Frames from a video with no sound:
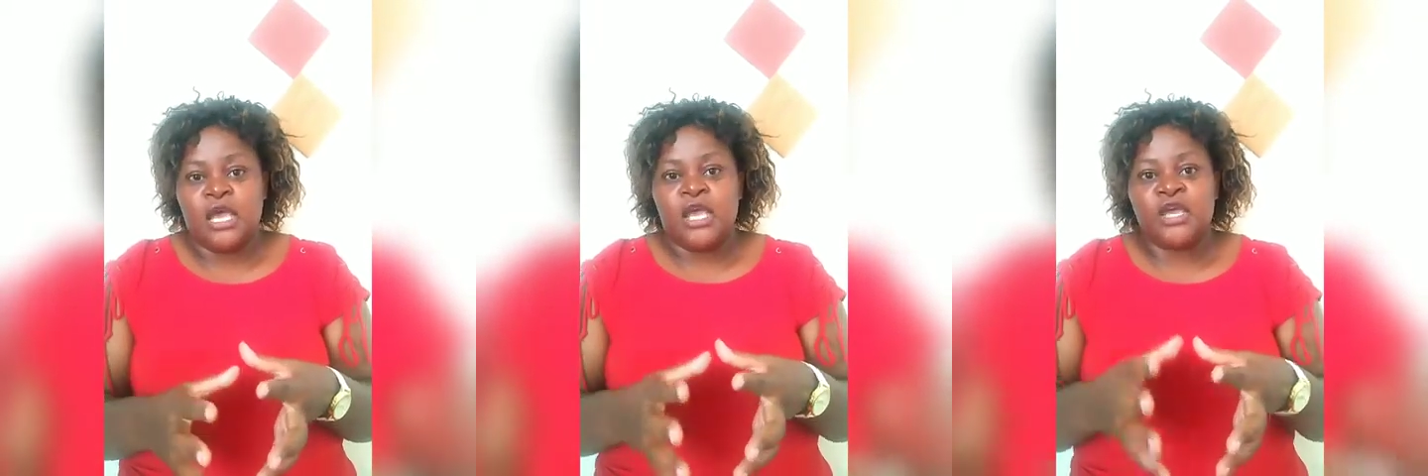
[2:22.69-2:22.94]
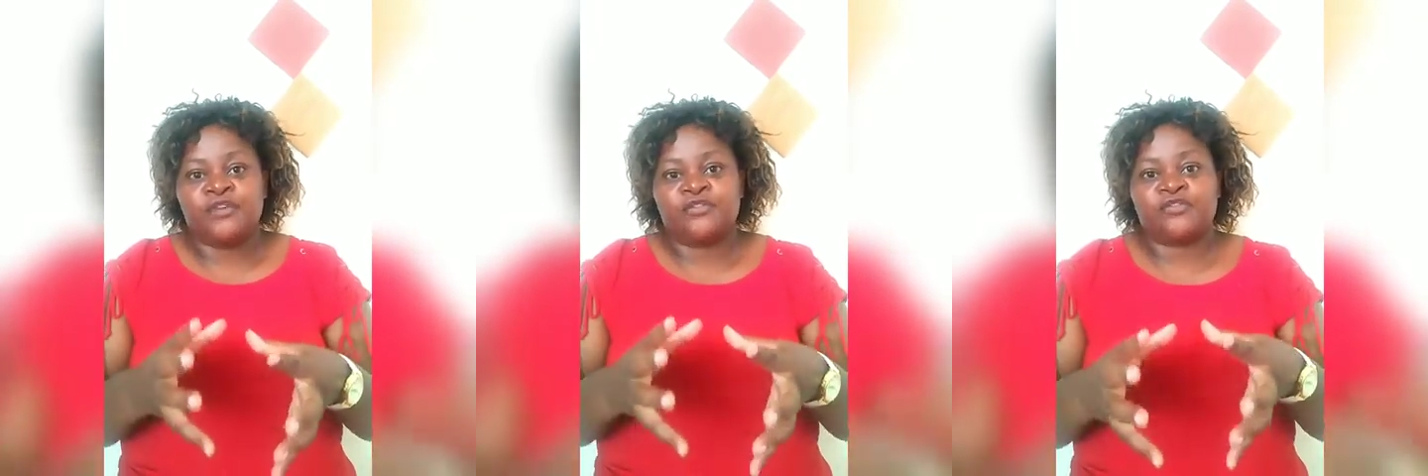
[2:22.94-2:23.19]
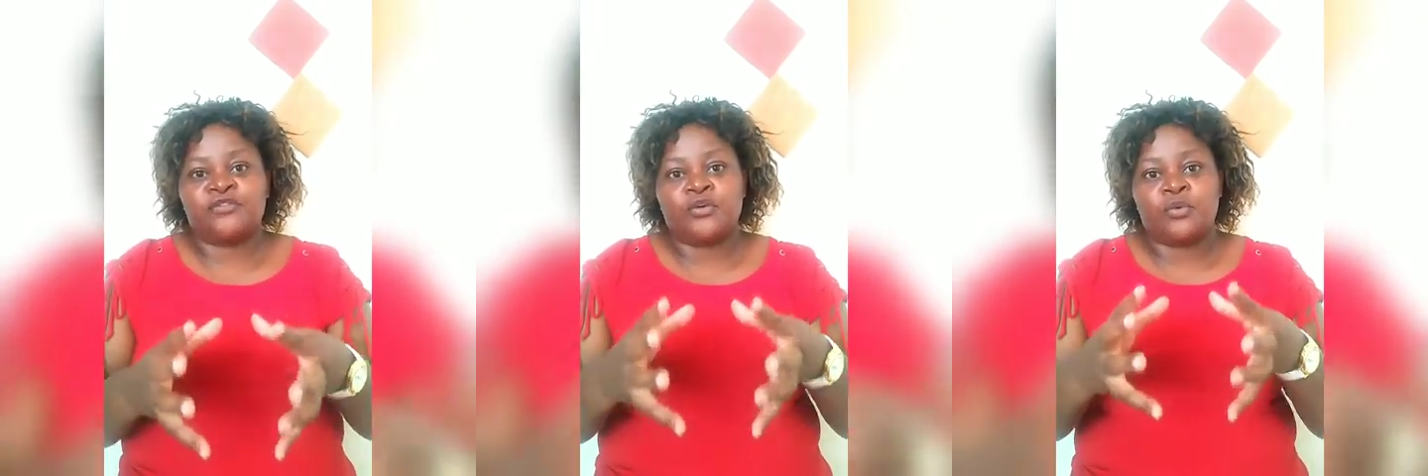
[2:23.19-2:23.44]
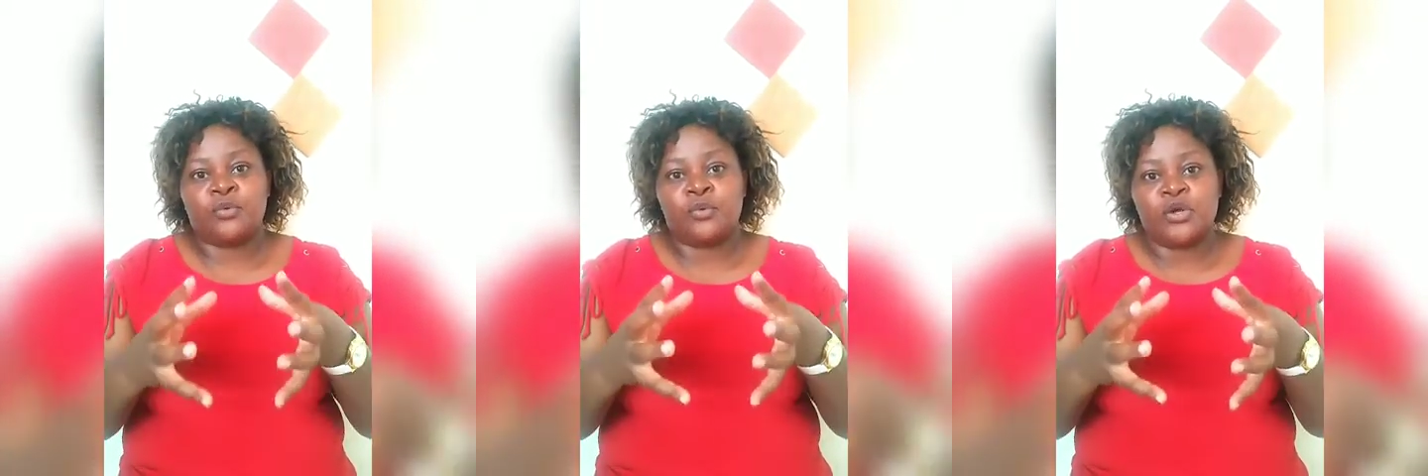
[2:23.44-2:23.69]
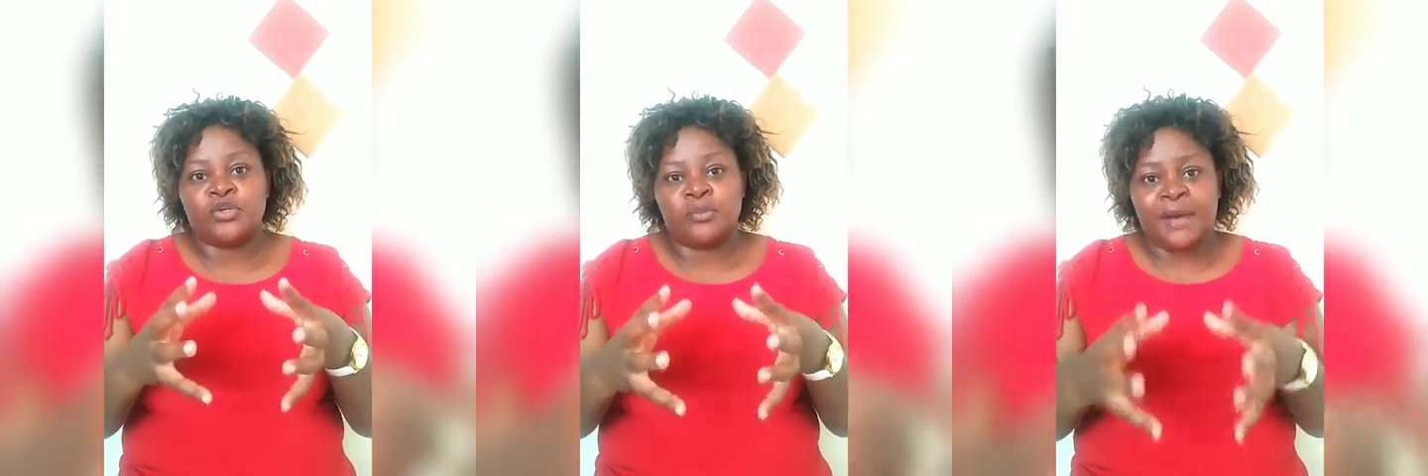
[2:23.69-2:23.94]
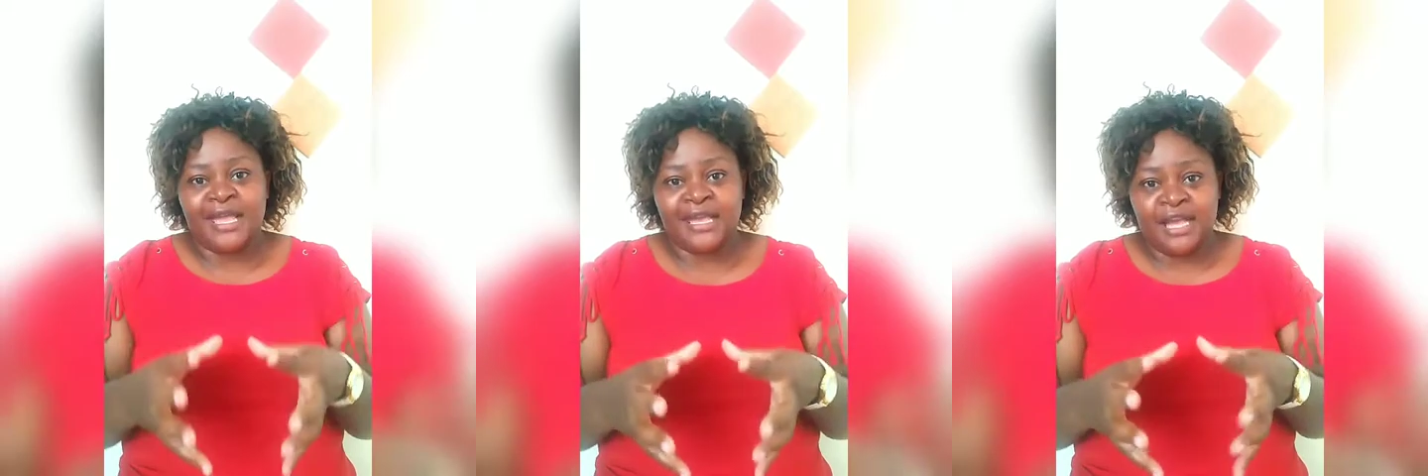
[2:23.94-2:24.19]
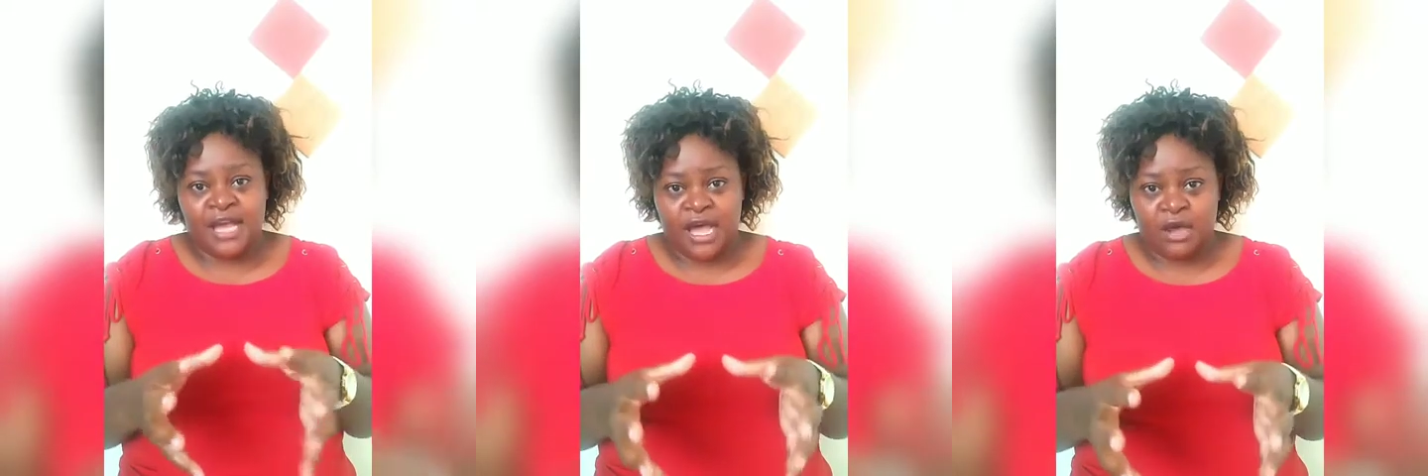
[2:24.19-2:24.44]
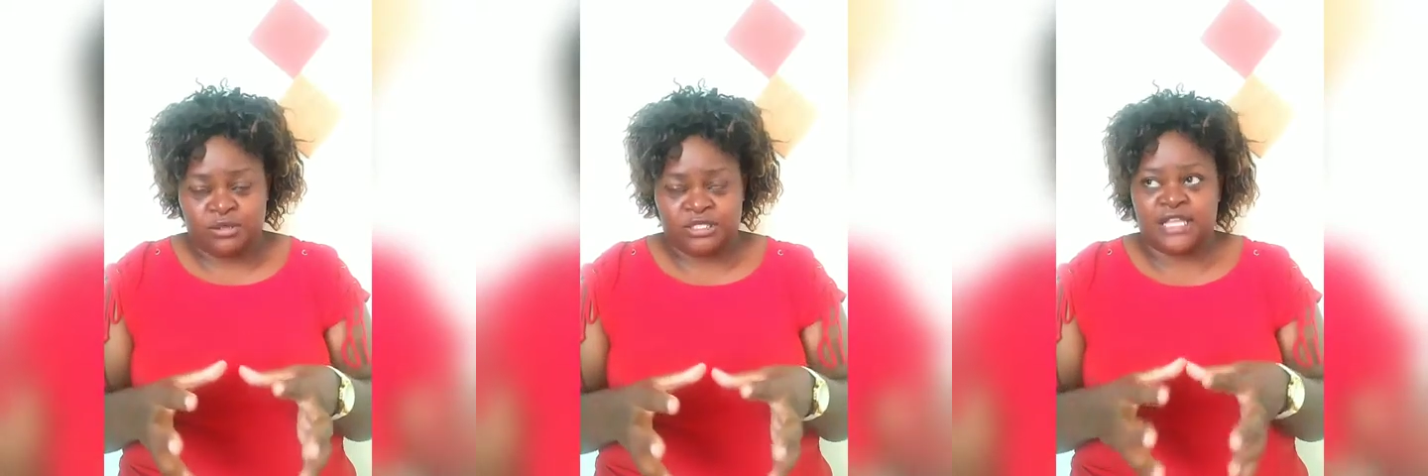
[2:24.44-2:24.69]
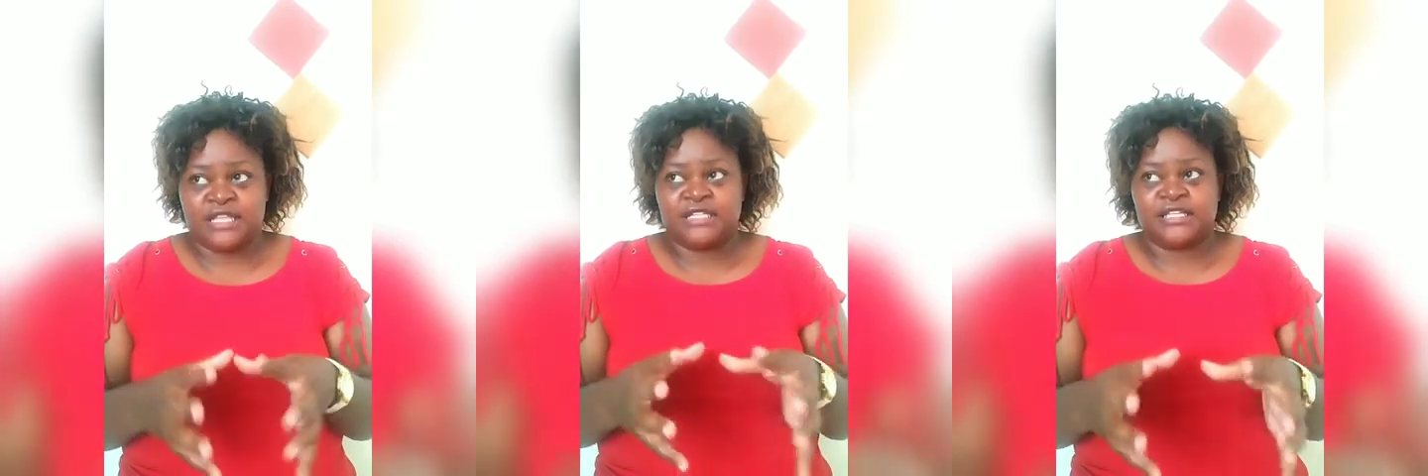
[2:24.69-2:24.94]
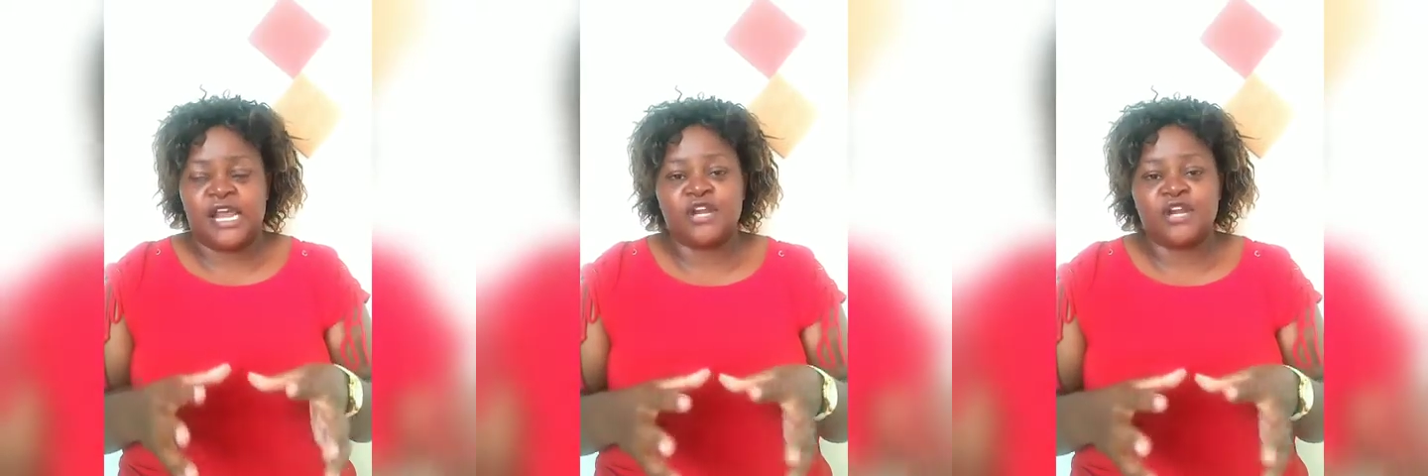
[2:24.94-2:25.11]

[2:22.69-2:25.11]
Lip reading: If you're buying a house and they tell